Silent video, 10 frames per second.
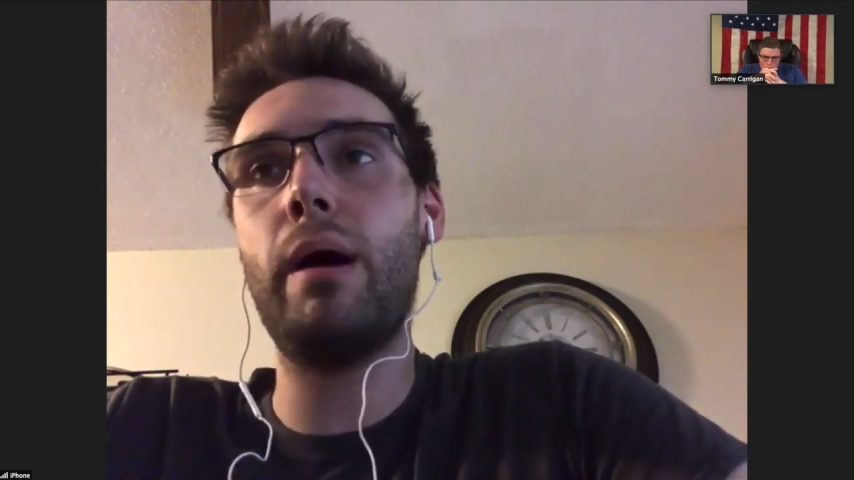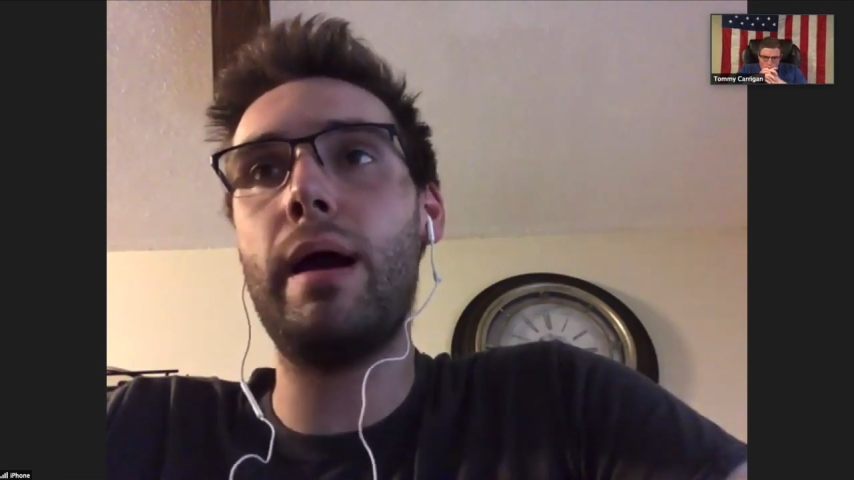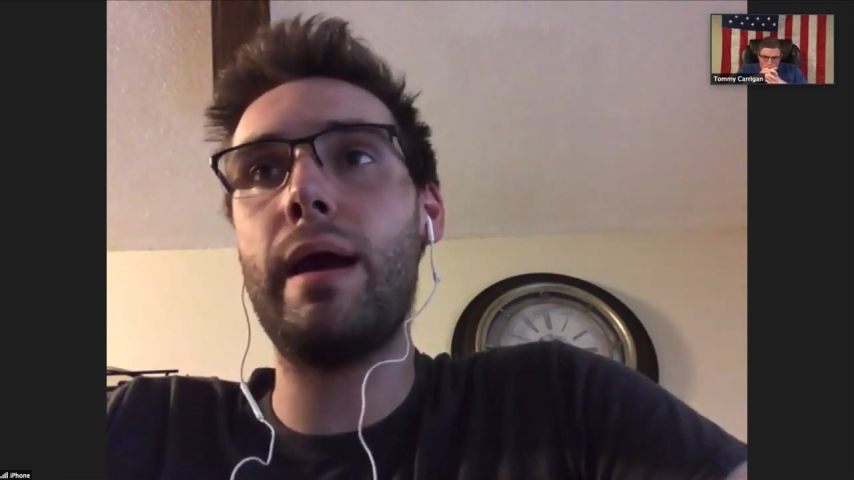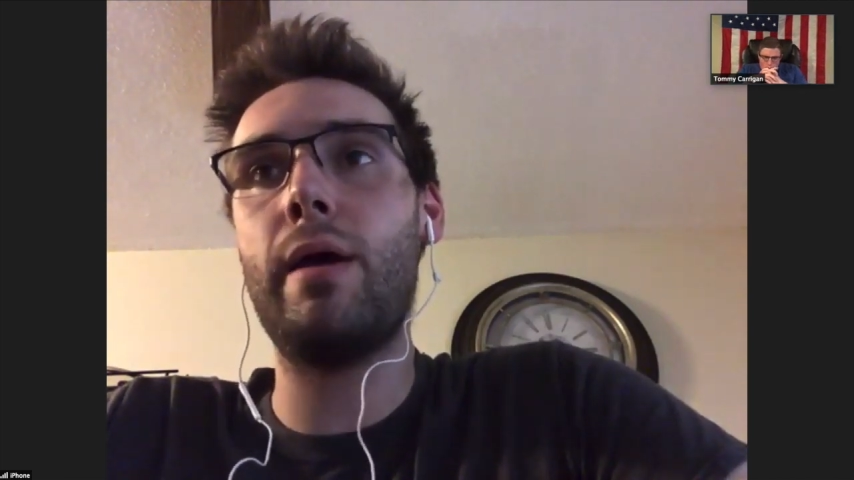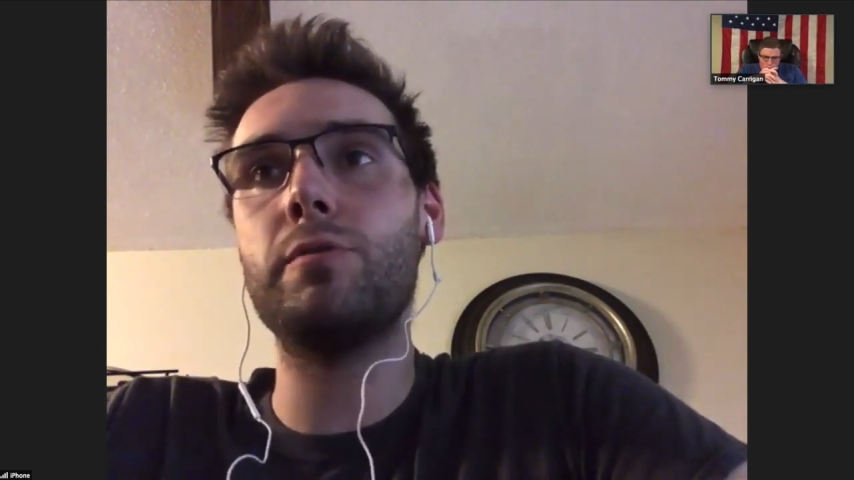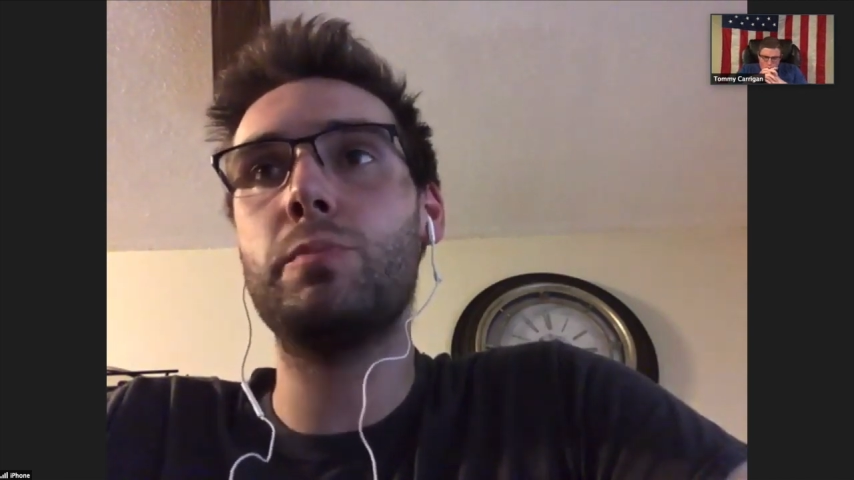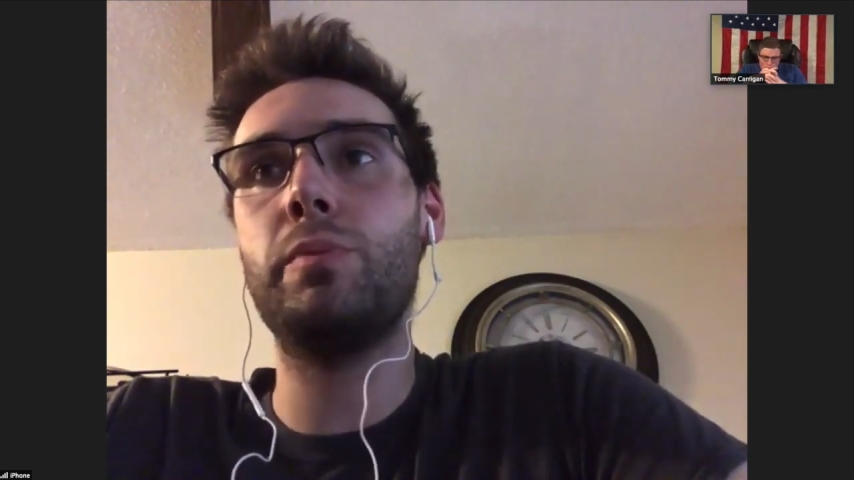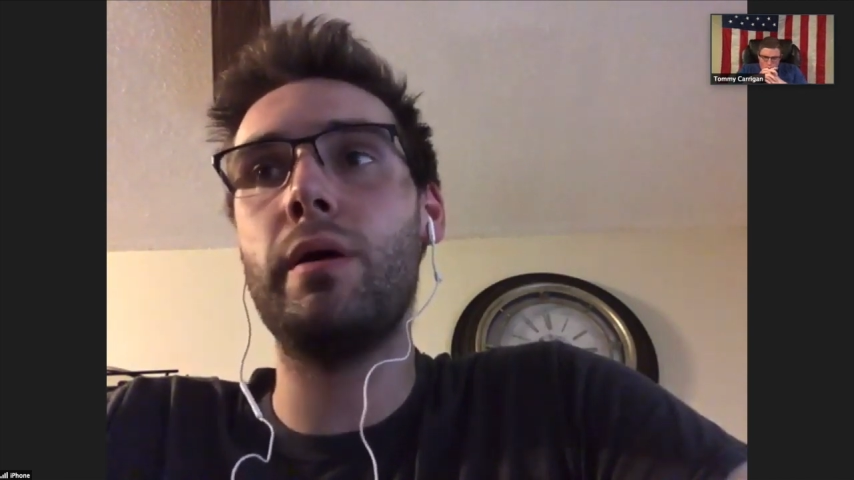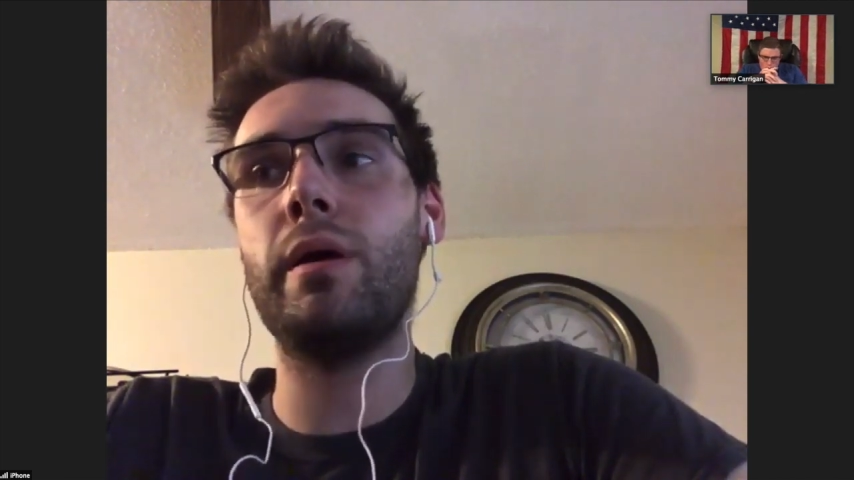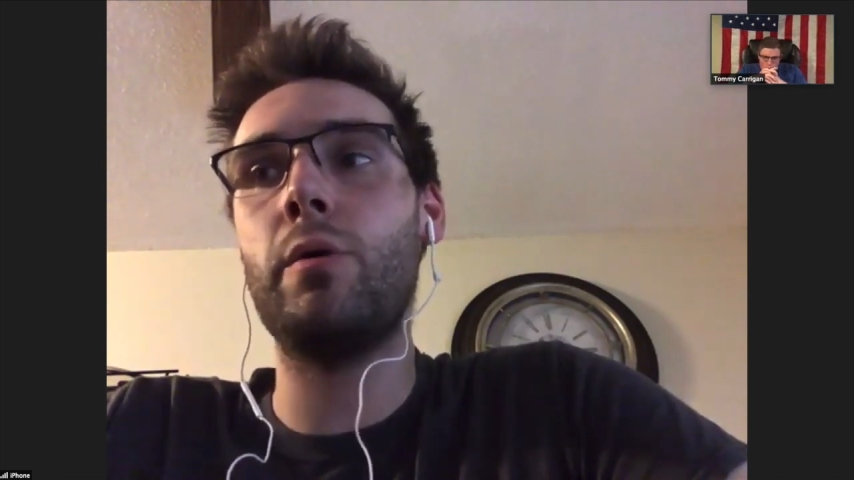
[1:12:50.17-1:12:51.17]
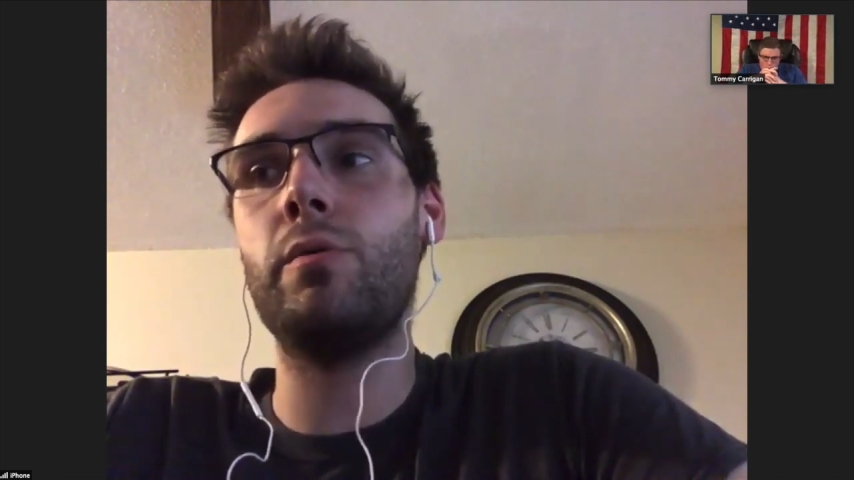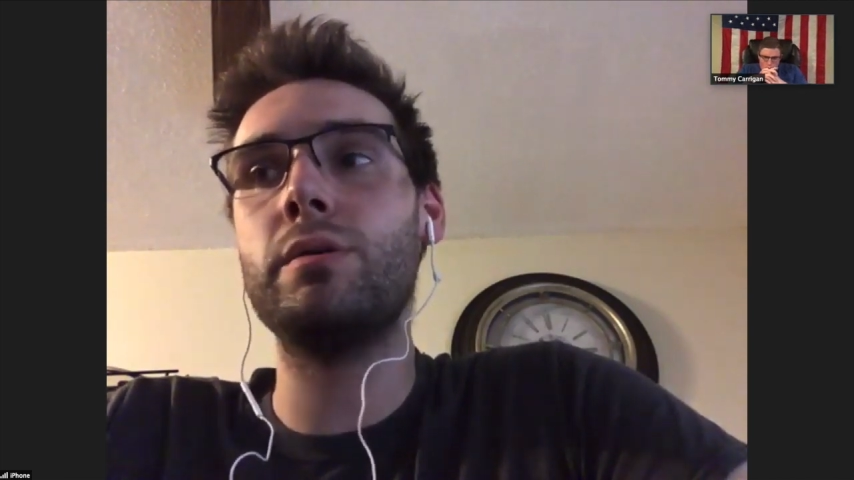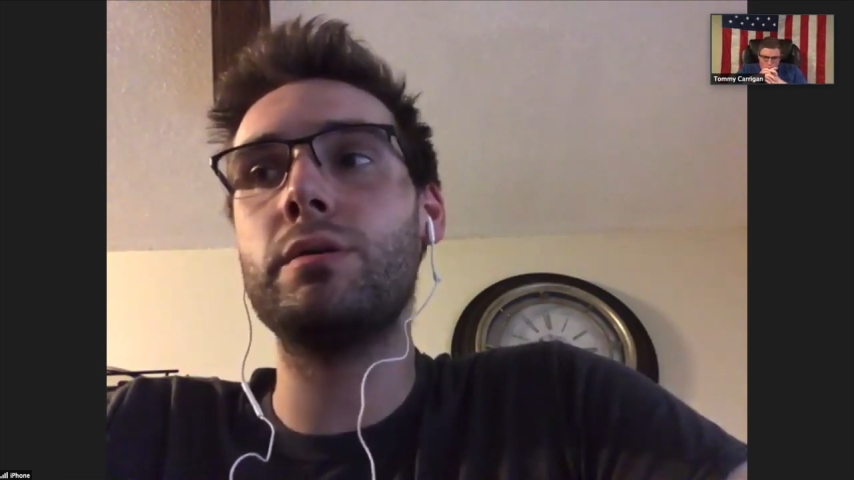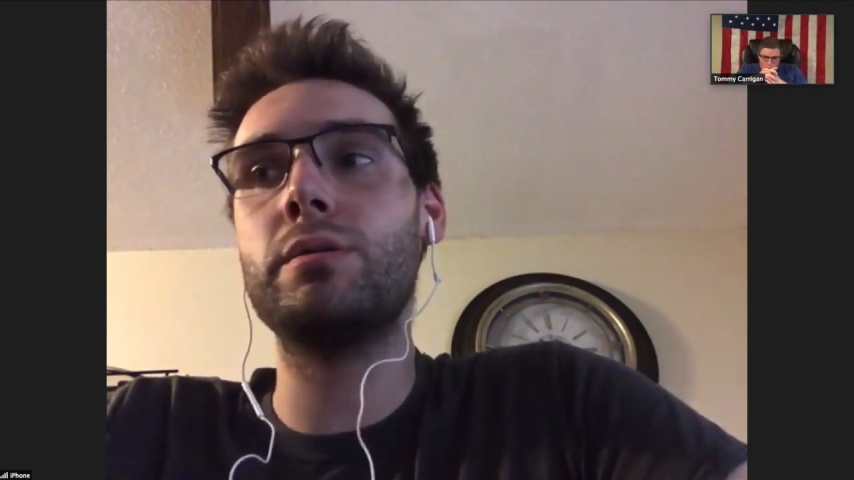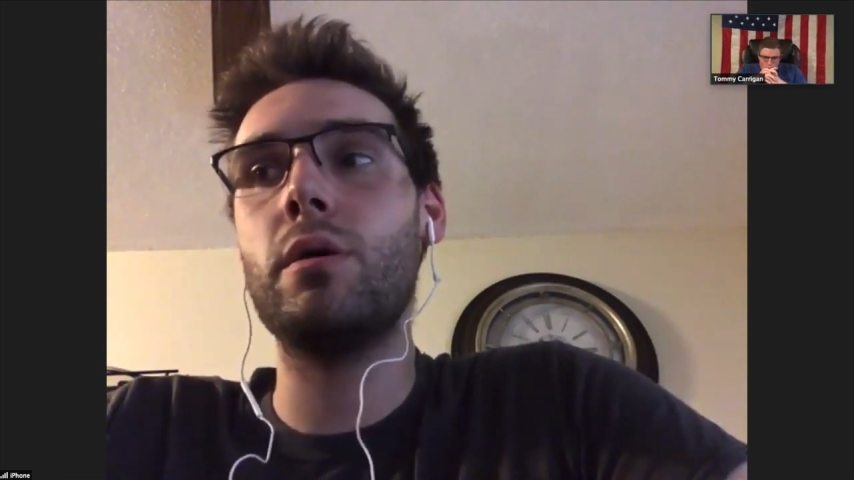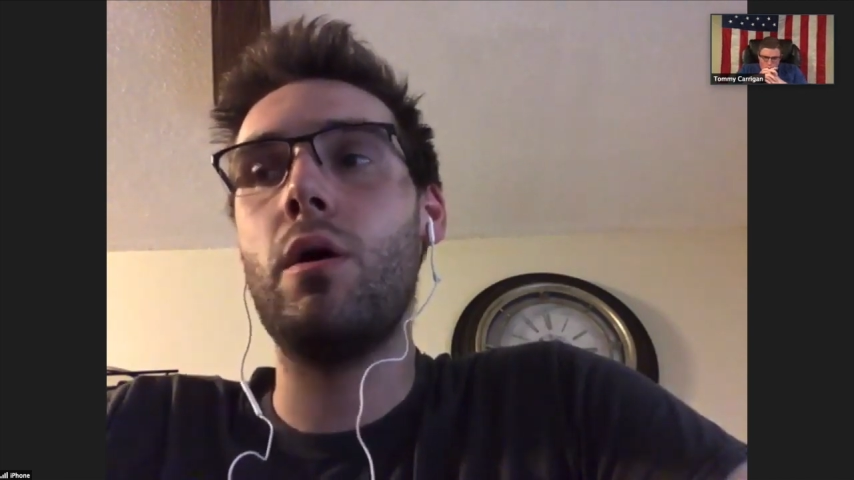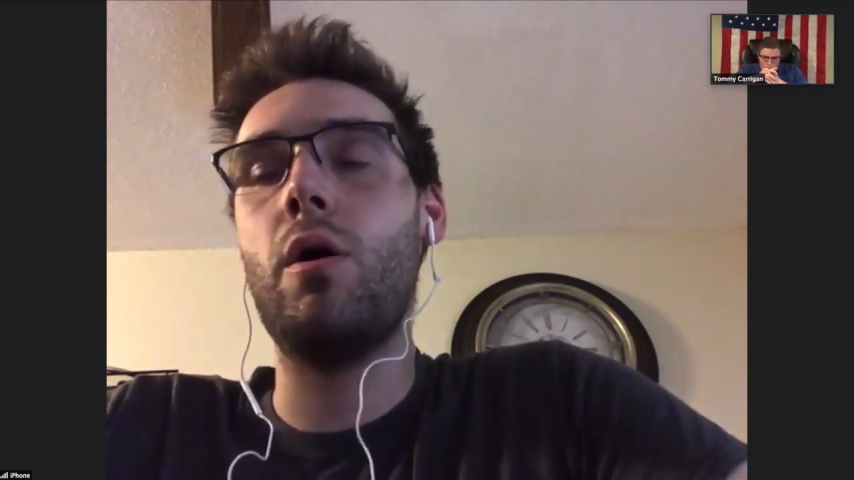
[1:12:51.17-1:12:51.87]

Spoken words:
buyouts, but it was